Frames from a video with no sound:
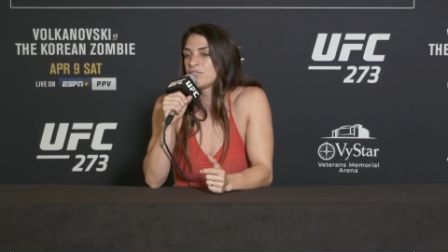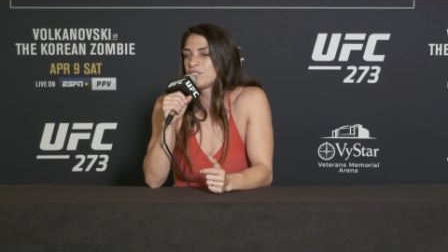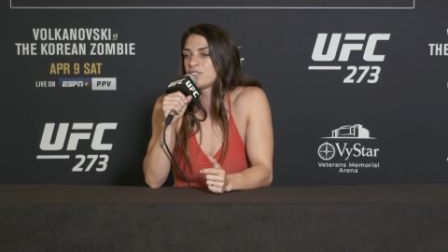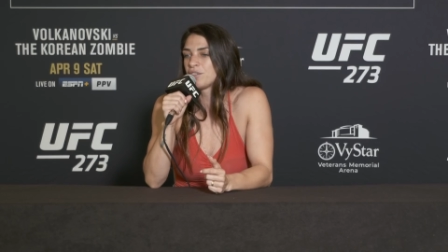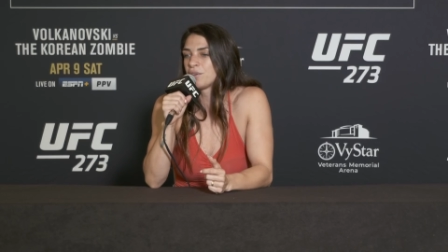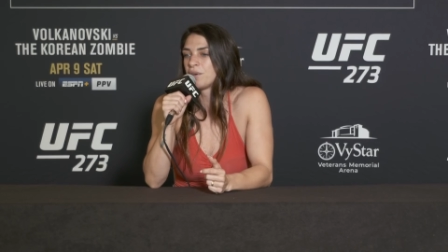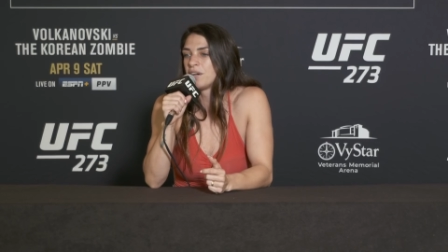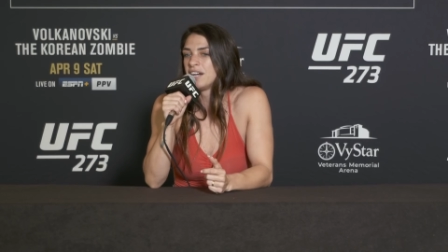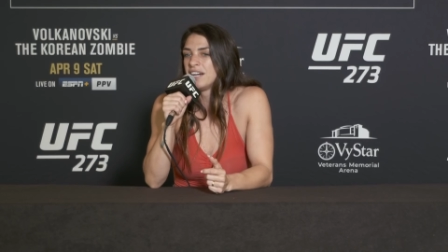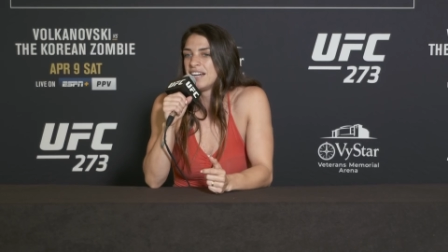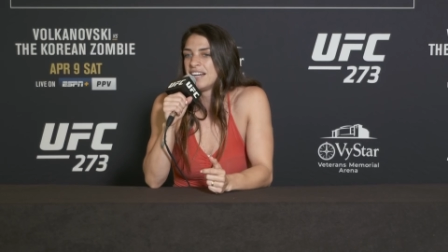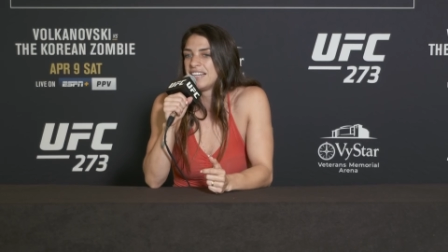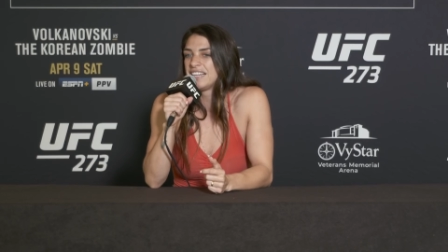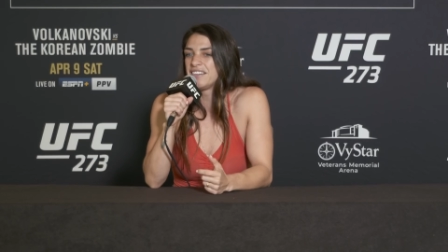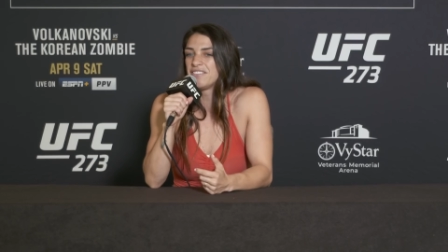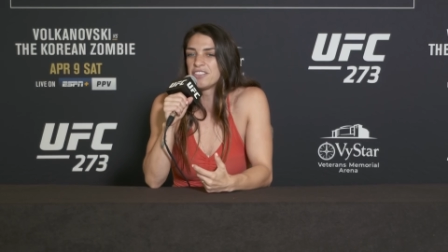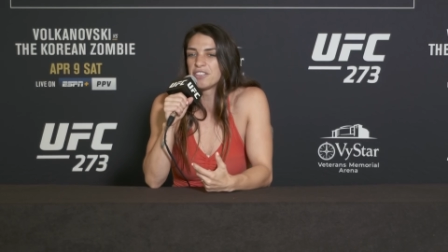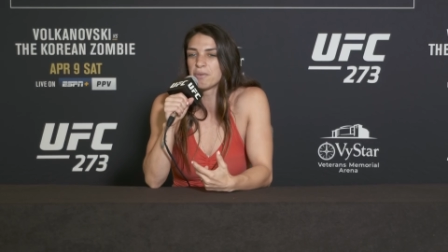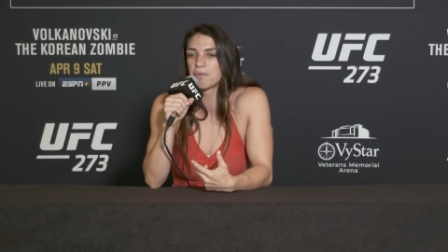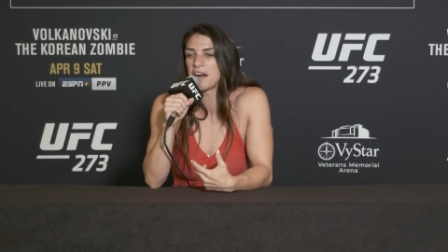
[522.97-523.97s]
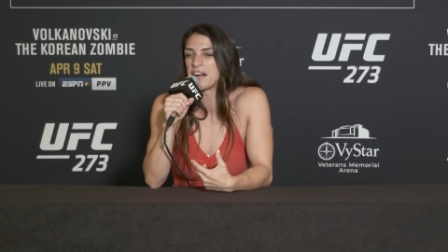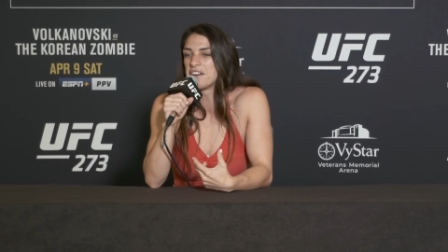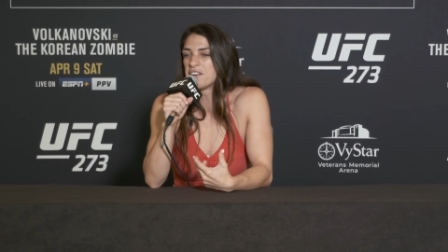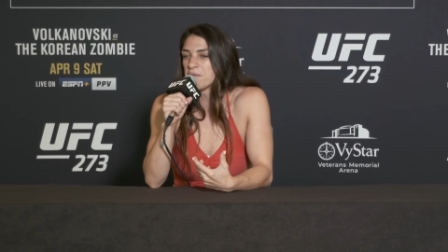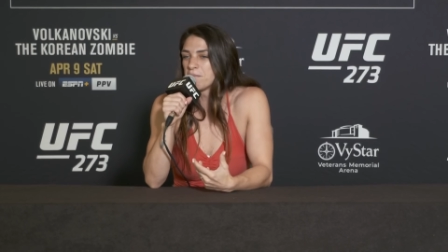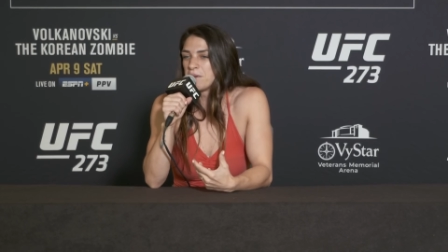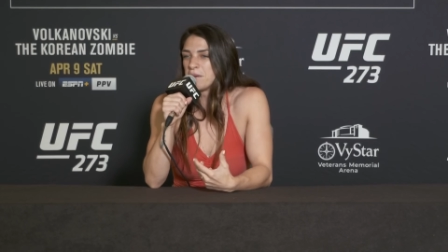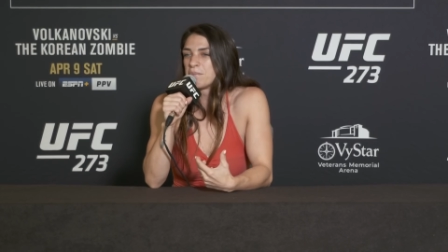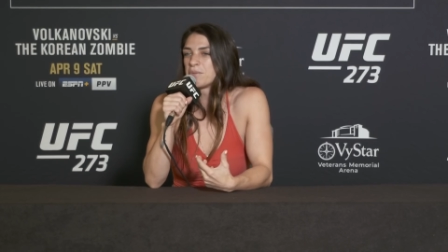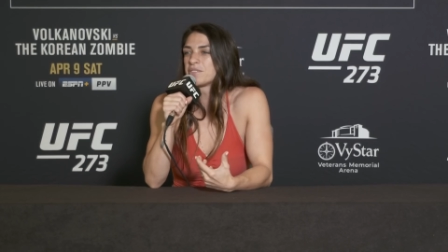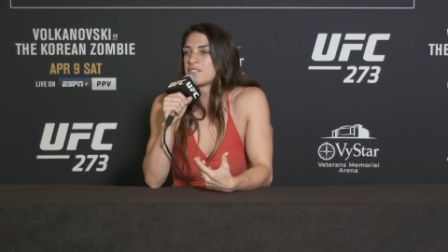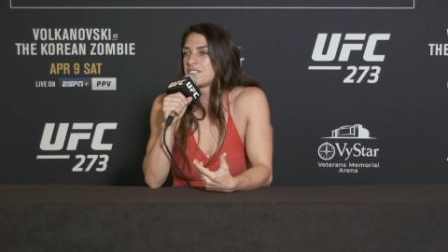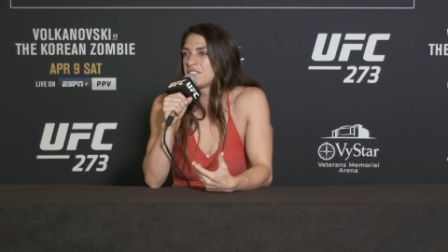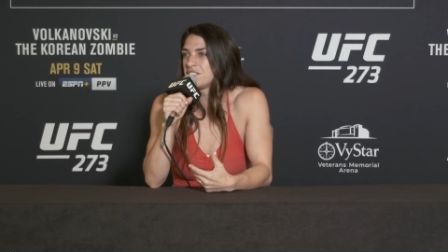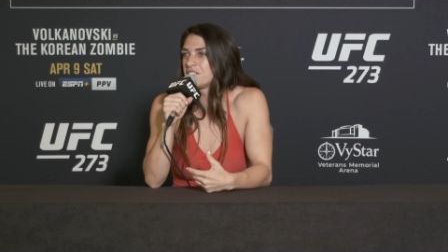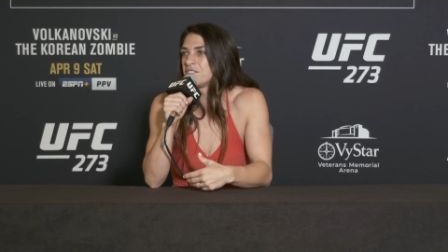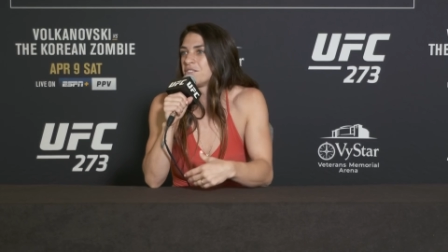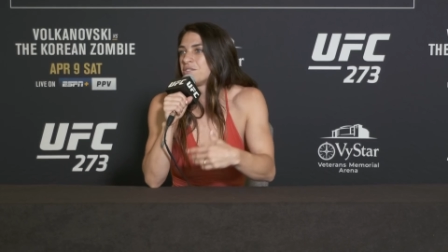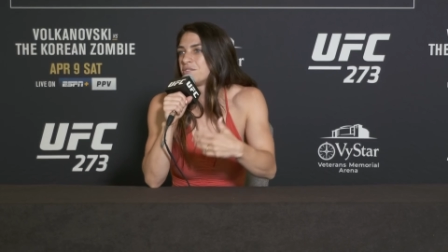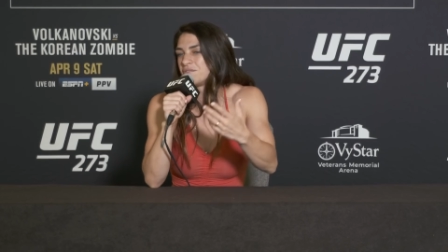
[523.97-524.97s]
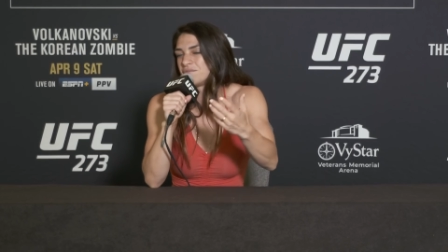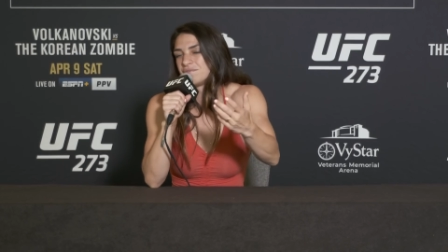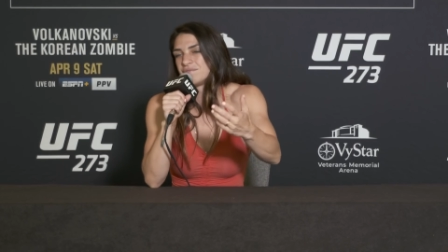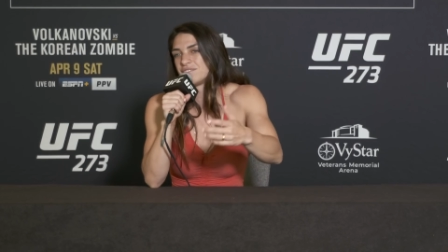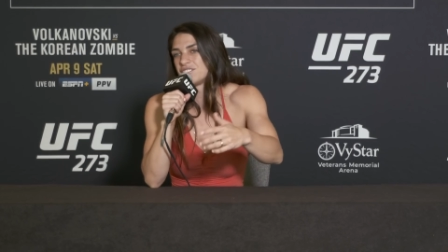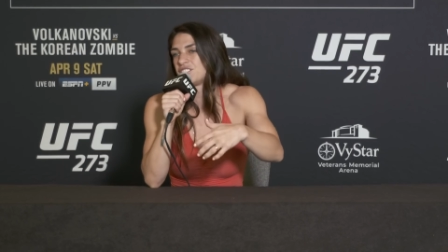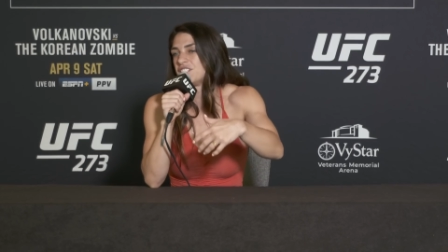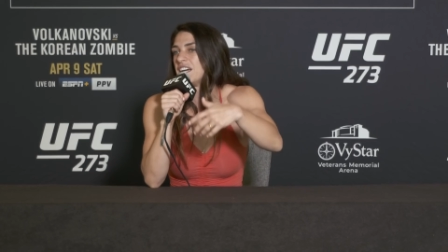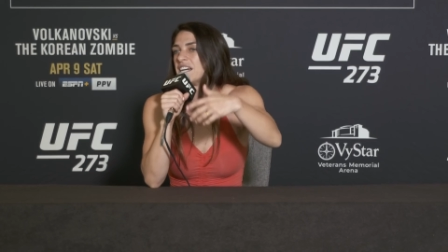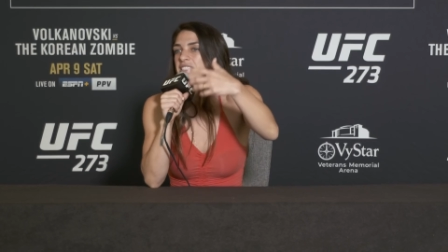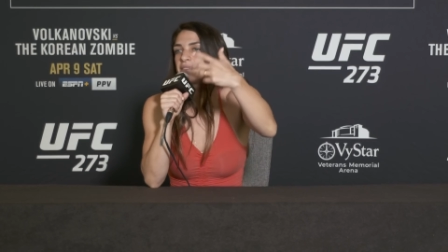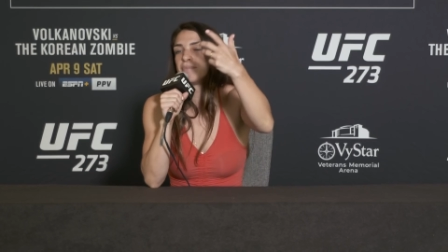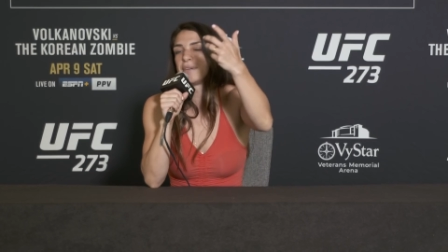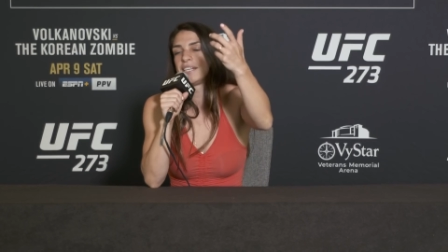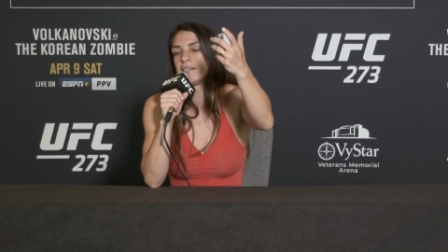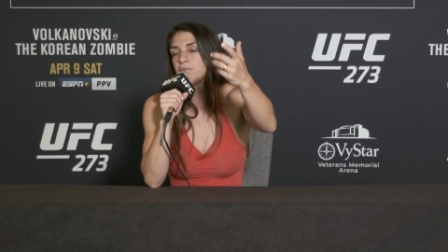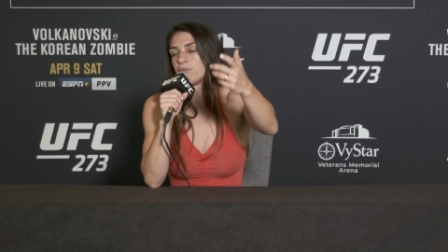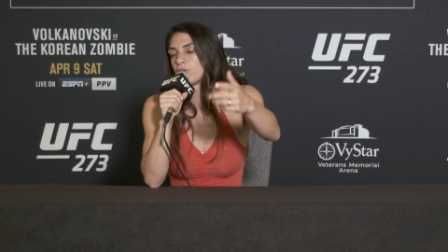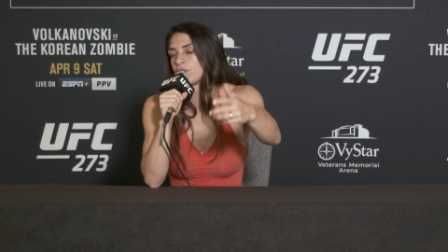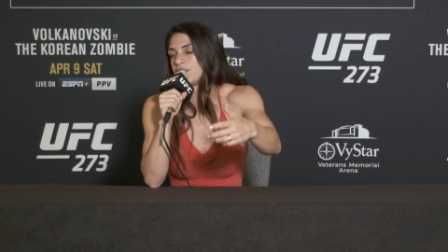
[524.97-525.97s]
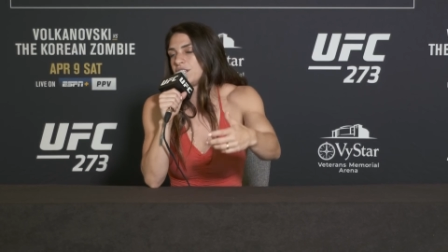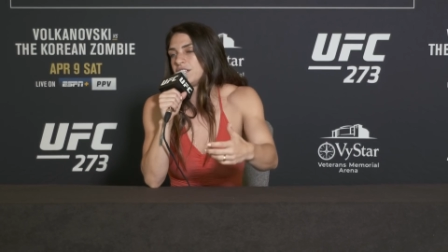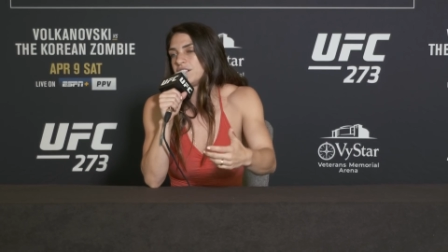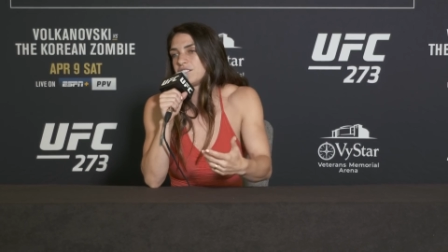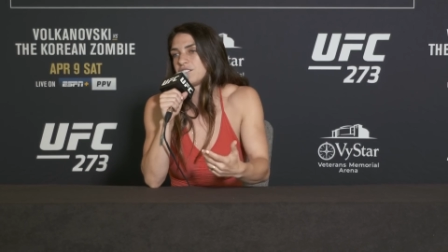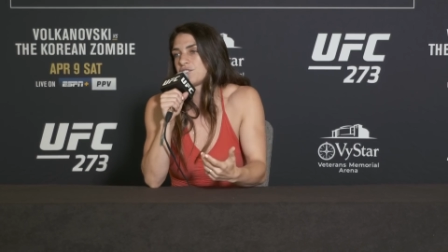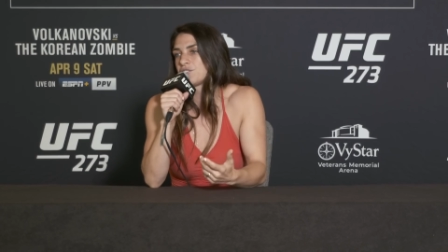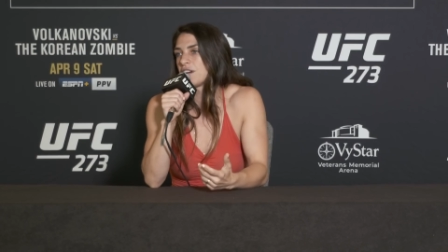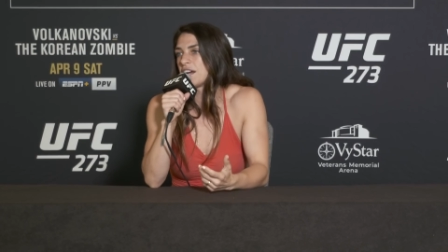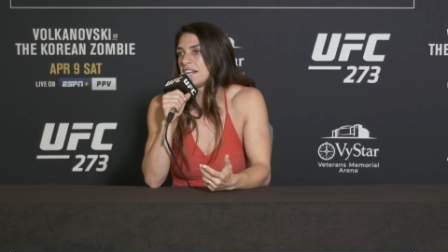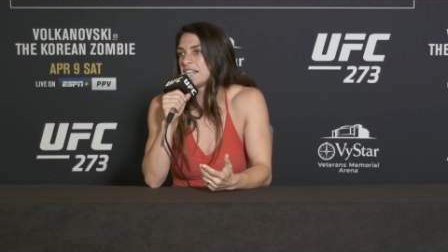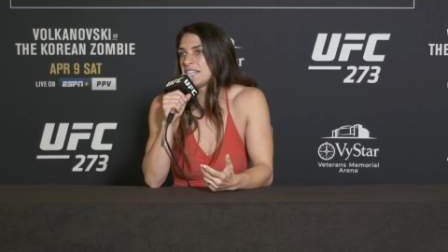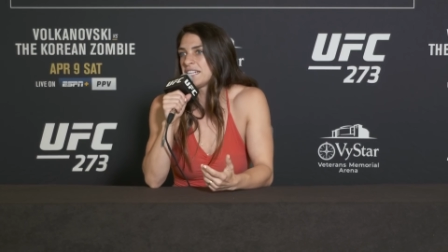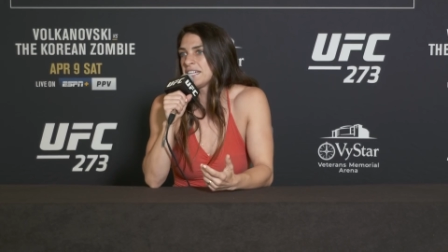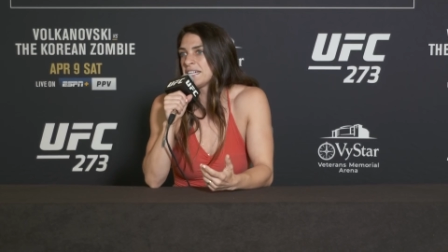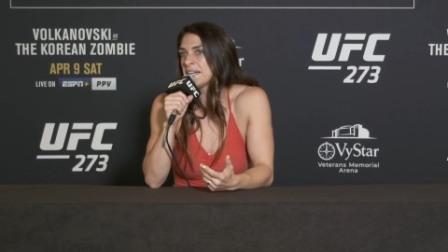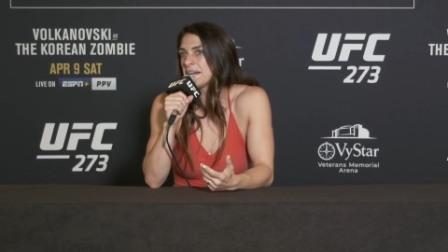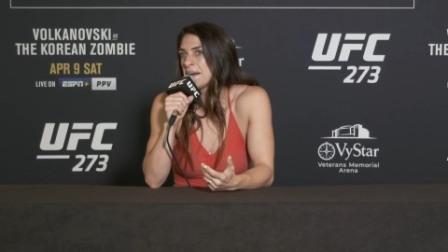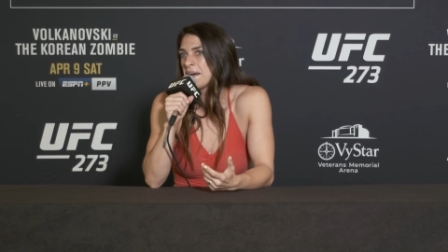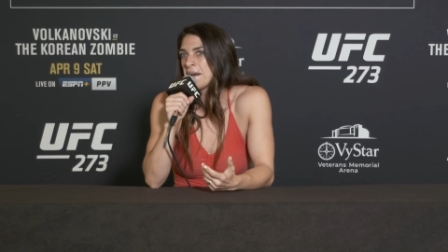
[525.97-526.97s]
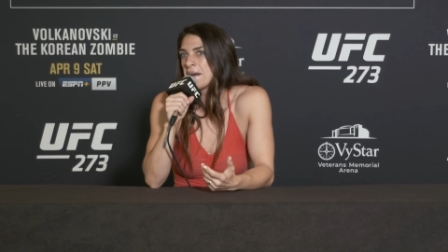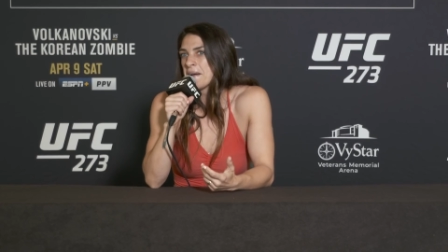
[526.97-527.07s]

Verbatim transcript: So even though I know people still, she has many more years striking,